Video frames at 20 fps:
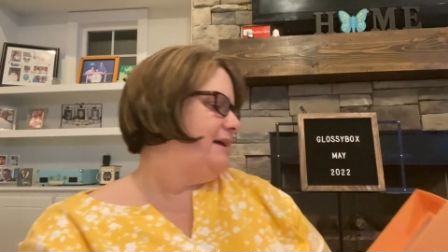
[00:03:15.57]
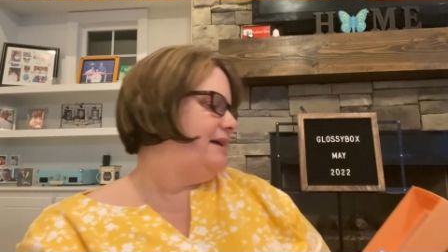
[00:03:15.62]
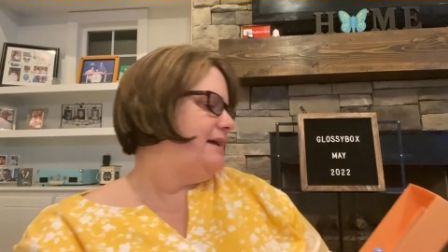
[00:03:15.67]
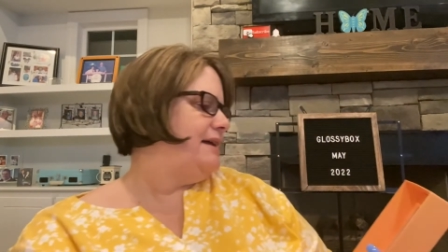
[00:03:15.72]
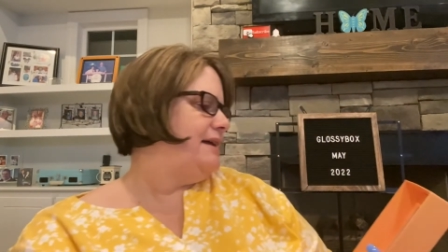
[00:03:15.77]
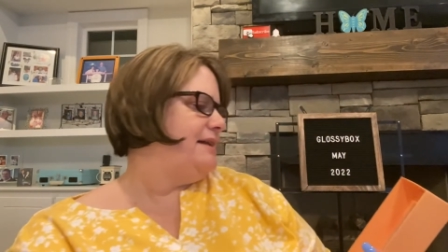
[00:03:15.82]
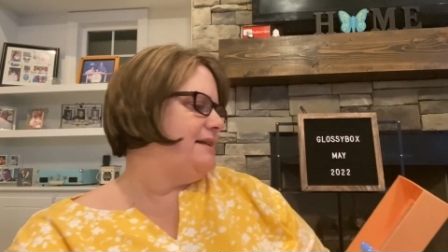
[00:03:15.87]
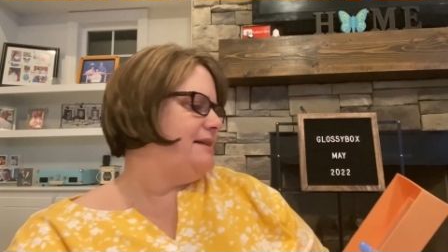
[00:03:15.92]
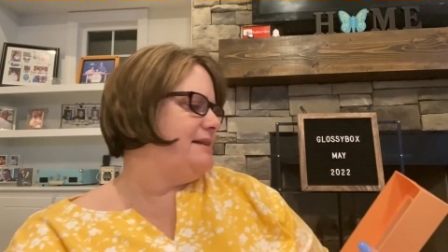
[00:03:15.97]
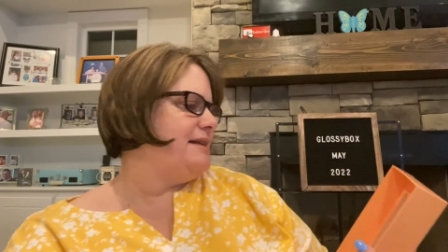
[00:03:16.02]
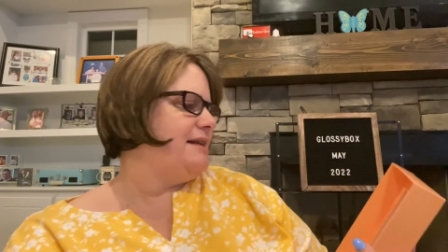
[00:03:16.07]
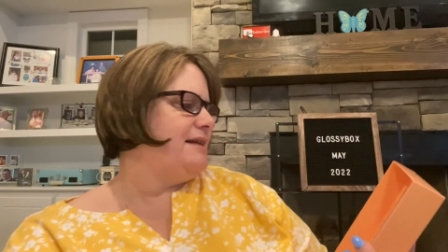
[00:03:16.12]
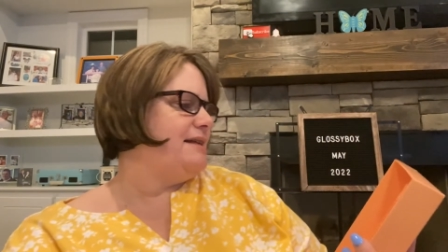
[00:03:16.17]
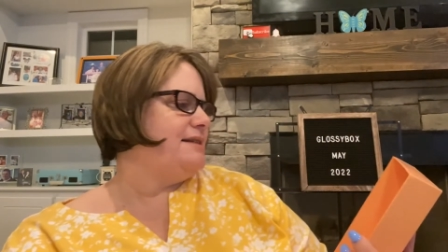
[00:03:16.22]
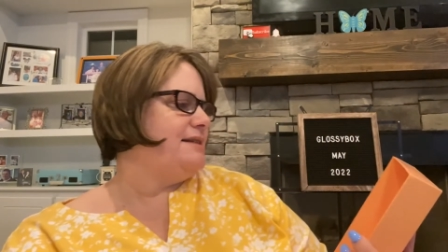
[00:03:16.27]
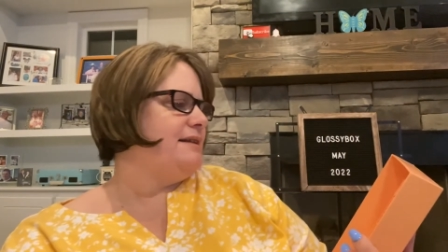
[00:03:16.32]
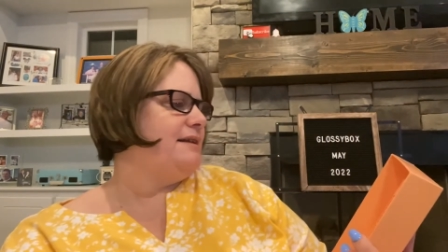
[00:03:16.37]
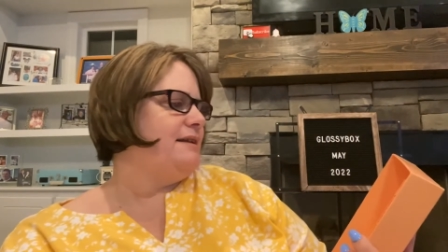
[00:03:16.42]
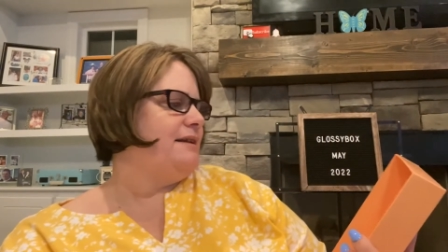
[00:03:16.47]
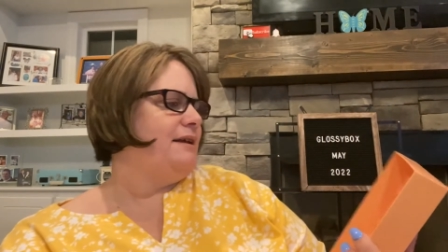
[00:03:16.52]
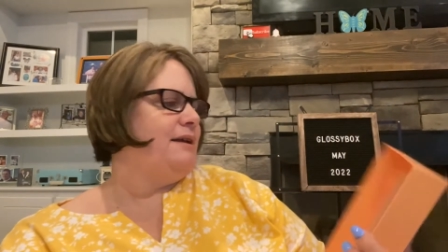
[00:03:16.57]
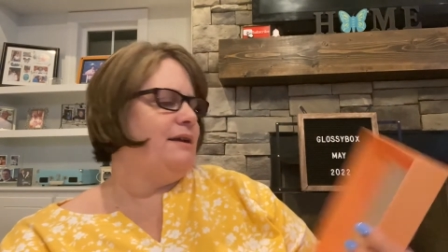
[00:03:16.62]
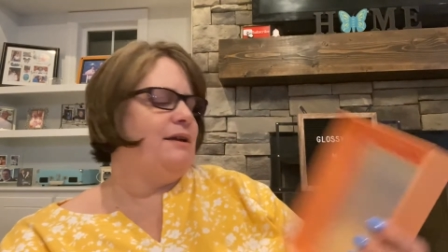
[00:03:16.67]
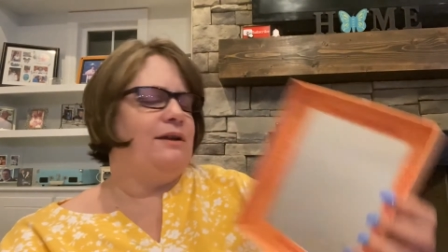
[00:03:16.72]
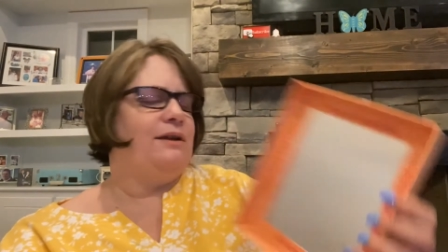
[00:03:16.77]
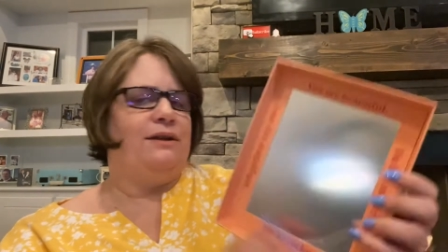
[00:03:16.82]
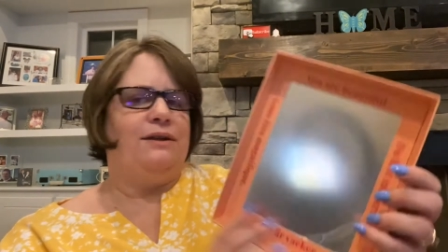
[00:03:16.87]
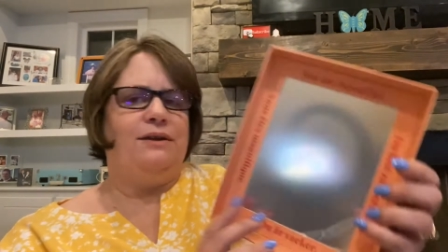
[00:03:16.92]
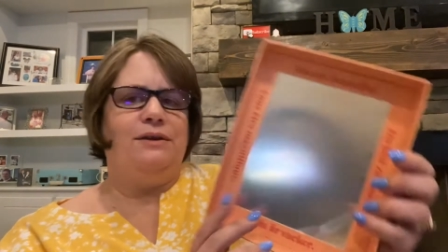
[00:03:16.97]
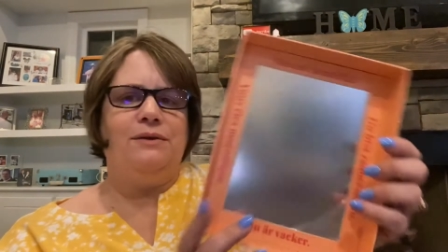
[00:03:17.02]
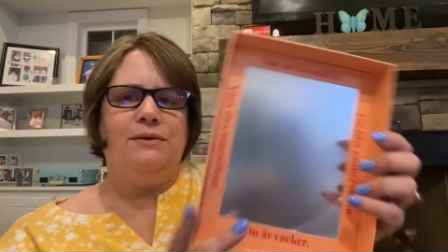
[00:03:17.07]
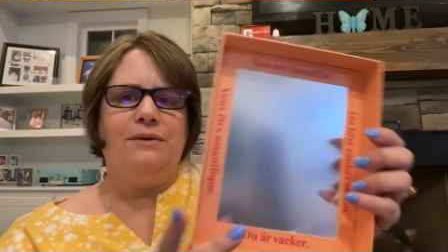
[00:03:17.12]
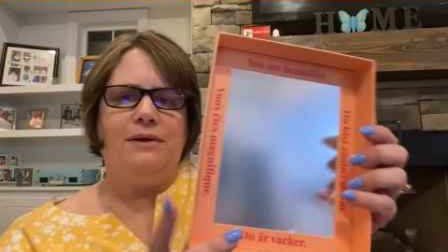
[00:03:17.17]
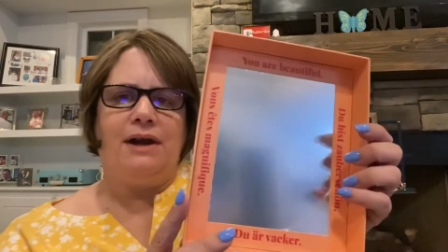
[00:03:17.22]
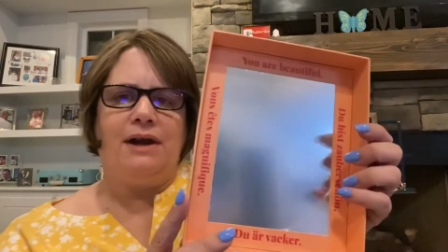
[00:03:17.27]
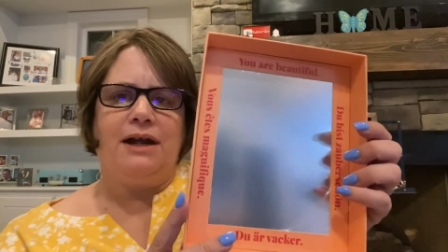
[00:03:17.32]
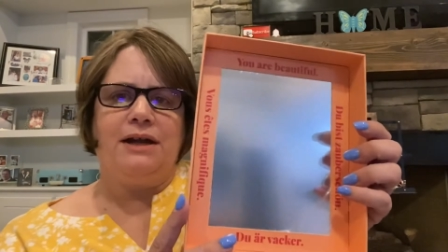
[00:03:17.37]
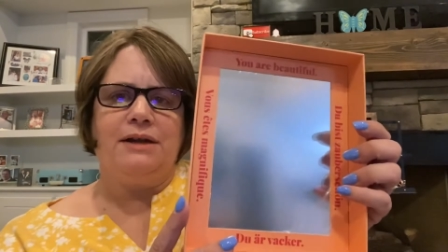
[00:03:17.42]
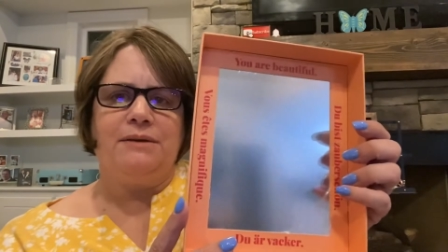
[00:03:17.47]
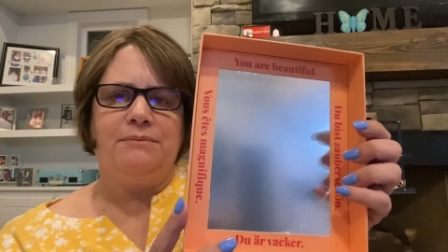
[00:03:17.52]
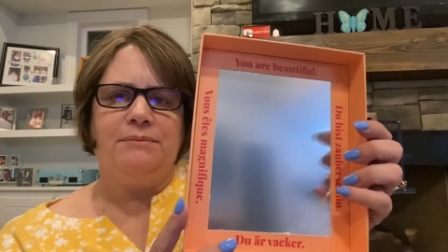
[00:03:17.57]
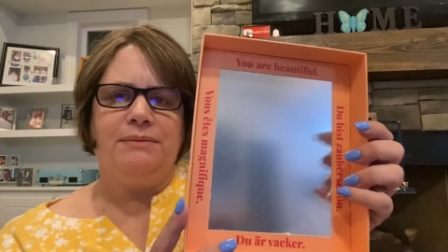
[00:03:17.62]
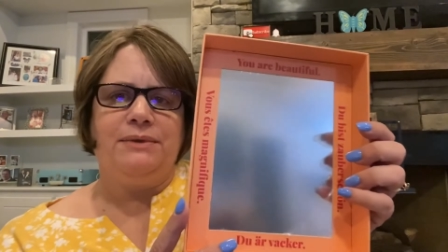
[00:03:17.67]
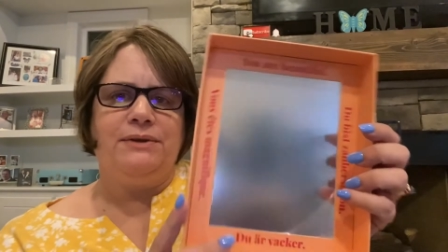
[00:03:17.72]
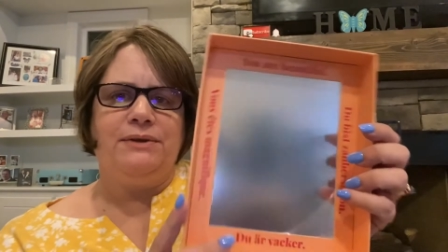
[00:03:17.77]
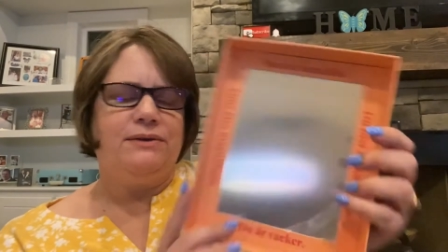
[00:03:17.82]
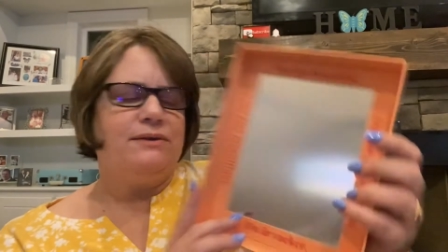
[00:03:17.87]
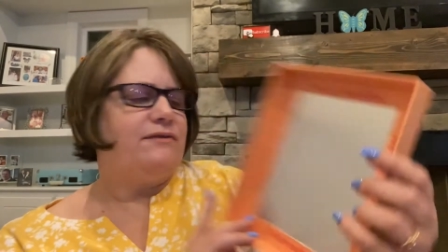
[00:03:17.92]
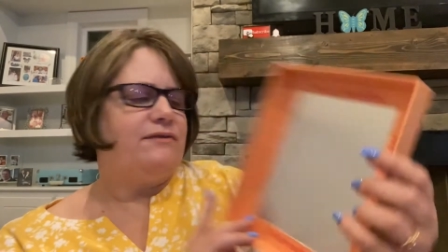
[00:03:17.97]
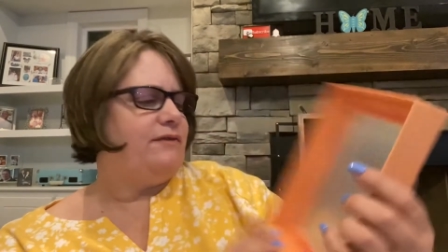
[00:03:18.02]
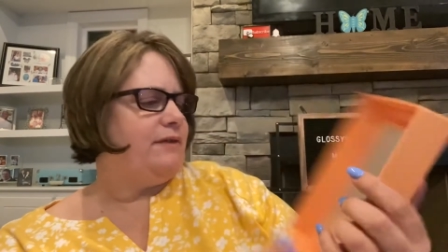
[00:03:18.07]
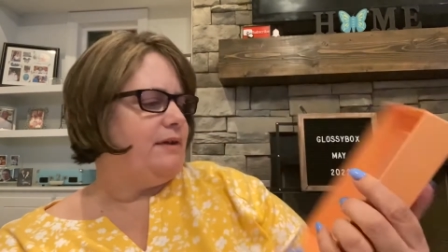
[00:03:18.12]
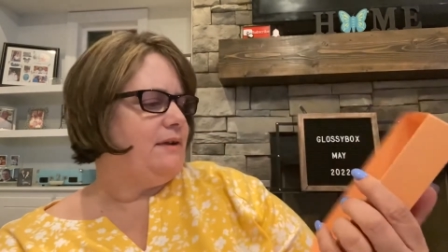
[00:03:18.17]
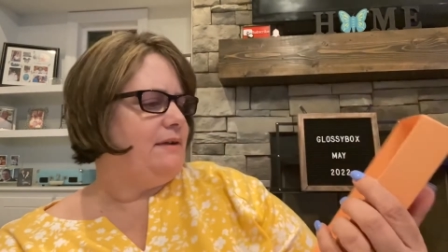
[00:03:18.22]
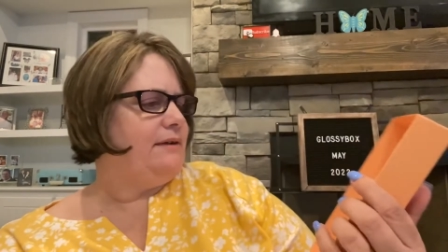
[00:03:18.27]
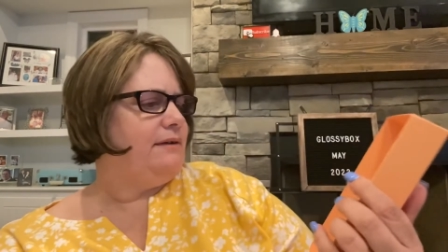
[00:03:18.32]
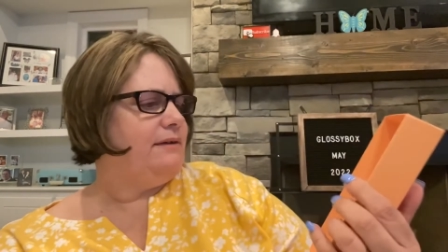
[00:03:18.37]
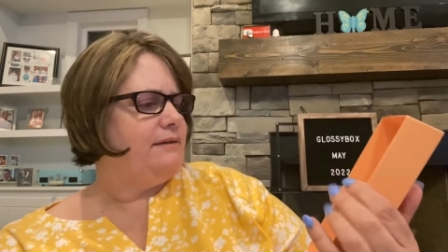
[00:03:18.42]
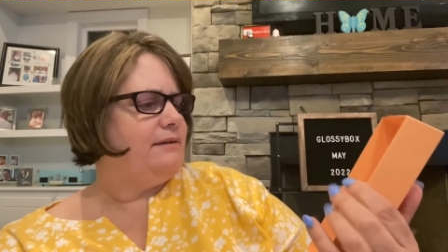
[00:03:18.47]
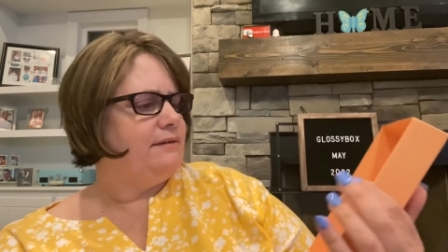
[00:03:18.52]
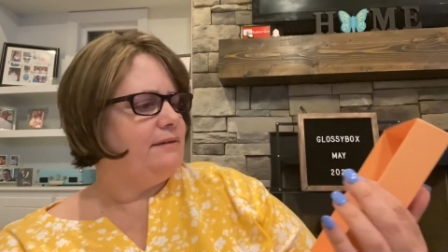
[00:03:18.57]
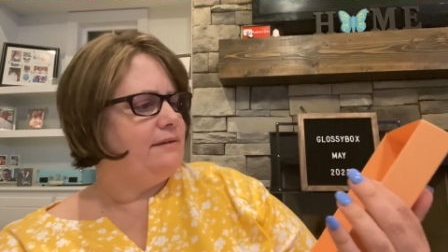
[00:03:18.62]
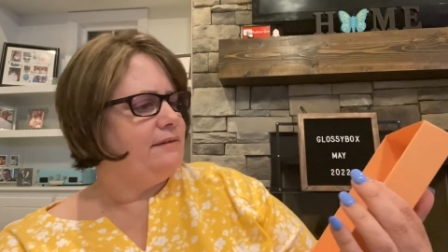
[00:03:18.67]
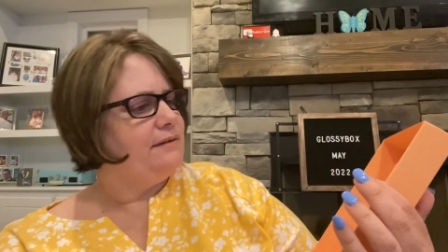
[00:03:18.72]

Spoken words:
It says, "You are beautiful."